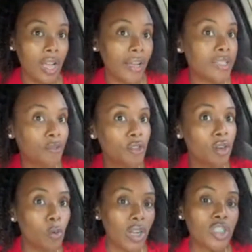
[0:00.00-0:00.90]
Guys, if
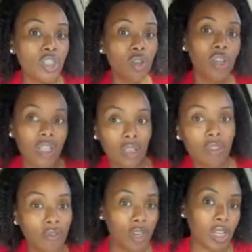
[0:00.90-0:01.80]
you are watching, good, and
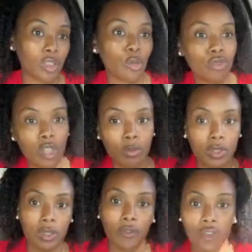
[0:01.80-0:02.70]
give the video a thumbs up.
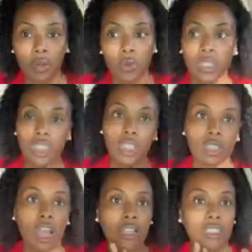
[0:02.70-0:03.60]
If you're
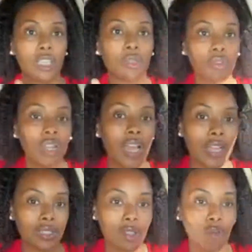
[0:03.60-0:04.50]
watching, I see 3
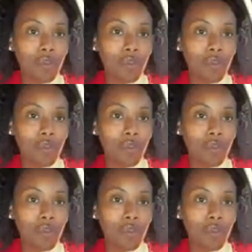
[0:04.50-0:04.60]
likes so